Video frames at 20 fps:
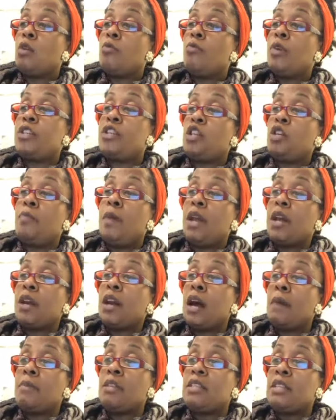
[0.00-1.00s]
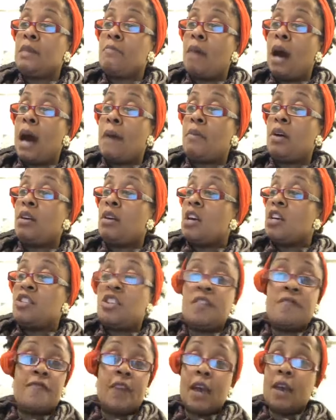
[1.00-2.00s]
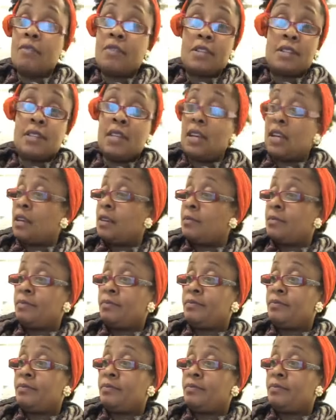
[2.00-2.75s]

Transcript: "Richard, you better come and see Mama. She's very sick."